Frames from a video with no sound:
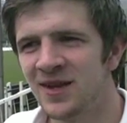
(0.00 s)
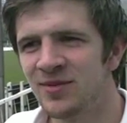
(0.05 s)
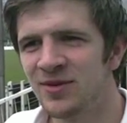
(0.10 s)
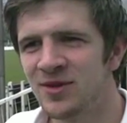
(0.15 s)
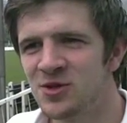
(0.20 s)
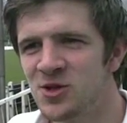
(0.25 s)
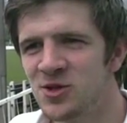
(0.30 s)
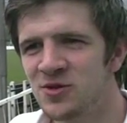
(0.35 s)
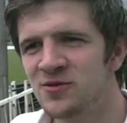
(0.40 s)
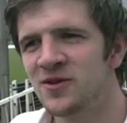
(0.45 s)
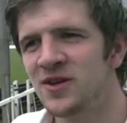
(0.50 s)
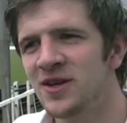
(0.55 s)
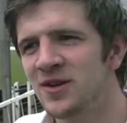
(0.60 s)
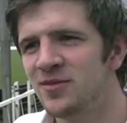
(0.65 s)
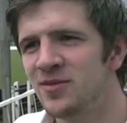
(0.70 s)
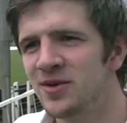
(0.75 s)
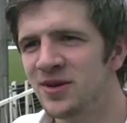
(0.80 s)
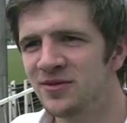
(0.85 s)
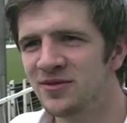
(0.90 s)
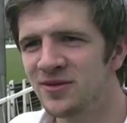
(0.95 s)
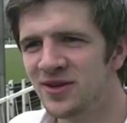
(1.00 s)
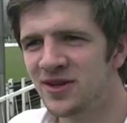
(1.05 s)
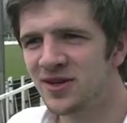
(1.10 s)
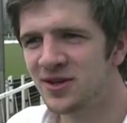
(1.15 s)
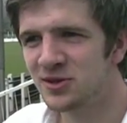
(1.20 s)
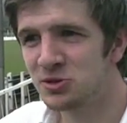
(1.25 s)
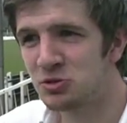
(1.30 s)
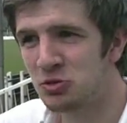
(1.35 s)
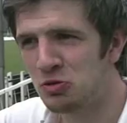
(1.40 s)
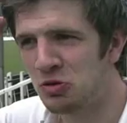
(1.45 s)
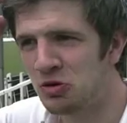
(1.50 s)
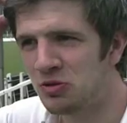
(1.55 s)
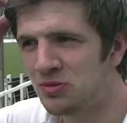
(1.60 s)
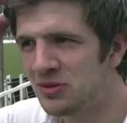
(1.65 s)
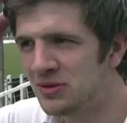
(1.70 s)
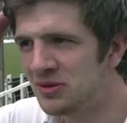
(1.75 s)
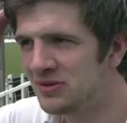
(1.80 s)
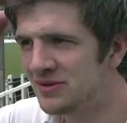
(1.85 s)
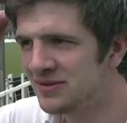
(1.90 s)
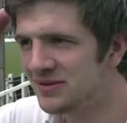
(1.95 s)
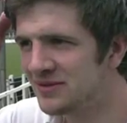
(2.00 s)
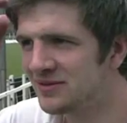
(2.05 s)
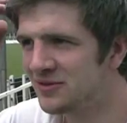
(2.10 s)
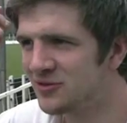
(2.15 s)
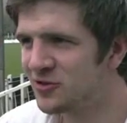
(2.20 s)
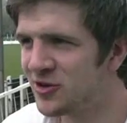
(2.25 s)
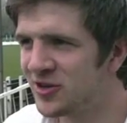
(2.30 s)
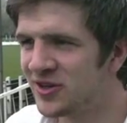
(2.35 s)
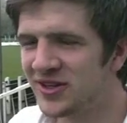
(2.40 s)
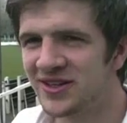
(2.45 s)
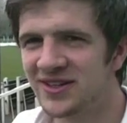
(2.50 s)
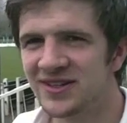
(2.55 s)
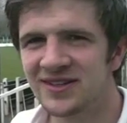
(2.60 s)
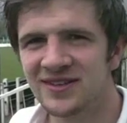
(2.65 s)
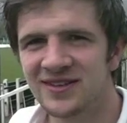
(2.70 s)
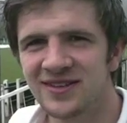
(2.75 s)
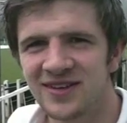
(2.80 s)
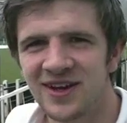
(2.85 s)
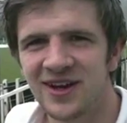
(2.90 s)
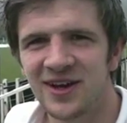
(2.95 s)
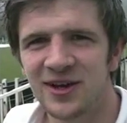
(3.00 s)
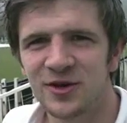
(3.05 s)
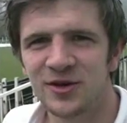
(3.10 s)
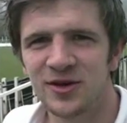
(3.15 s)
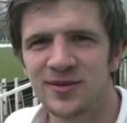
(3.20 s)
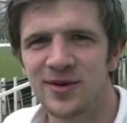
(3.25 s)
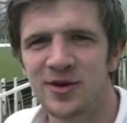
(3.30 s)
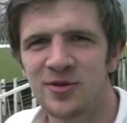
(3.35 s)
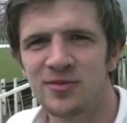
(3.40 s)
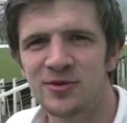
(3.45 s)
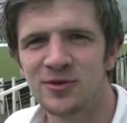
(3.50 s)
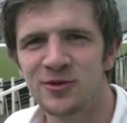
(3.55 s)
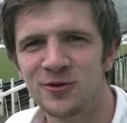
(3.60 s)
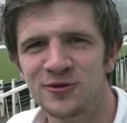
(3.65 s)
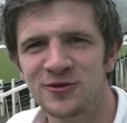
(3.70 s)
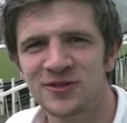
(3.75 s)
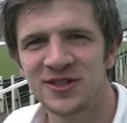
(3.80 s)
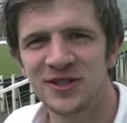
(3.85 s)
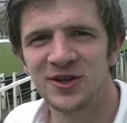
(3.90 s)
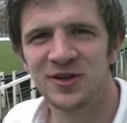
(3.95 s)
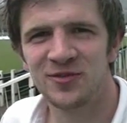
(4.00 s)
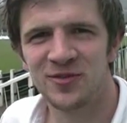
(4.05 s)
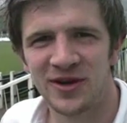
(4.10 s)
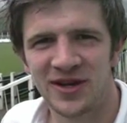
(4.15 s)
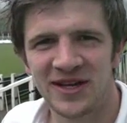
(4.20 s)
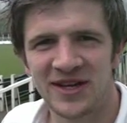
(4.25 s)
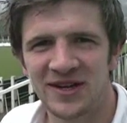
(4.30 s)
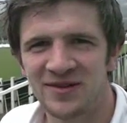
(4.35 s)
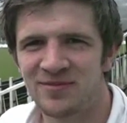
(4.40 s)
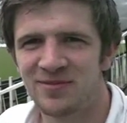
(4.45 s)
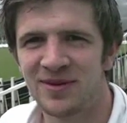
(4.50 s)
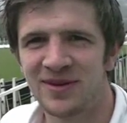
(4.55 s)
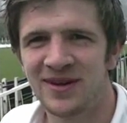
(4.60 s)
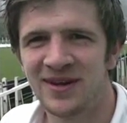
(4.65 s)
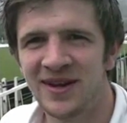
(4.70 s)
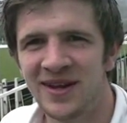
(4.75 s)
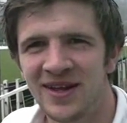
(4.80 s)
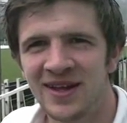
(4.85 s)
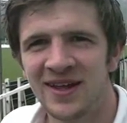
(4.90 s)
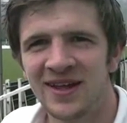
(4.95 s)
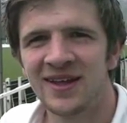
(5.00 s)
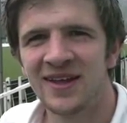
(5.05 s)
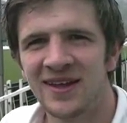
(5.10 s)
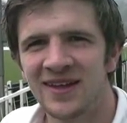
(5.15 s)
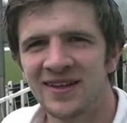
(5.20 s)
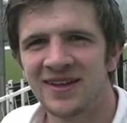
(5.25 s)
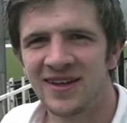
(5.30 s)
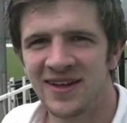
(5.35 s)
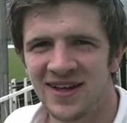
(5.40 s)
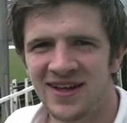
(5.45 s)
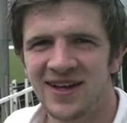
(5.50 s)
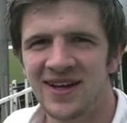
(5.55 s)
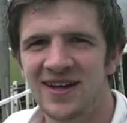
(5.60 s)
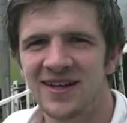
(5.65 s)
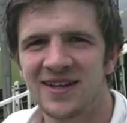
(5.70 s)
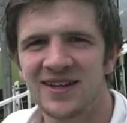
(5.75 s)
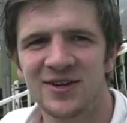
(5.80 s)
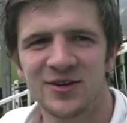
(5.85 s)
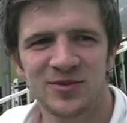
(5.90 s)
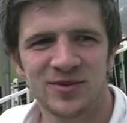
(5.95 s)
Him and Chief had a bit of a squabble training, arguing about moves. Are we putting this on camera or what?